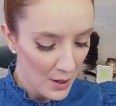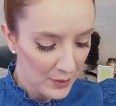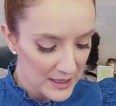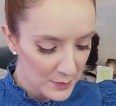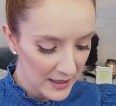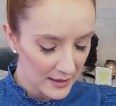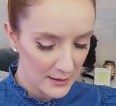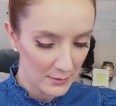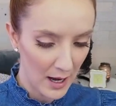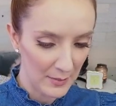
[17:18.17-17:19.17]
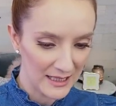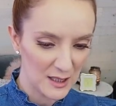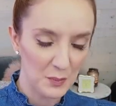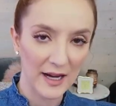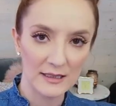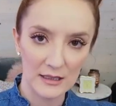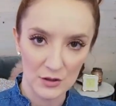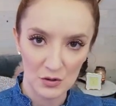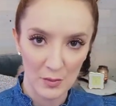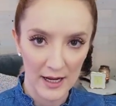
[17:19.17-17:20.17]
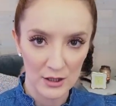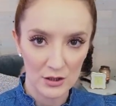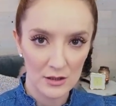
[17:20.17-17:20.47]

but it's because I'm expecting too much.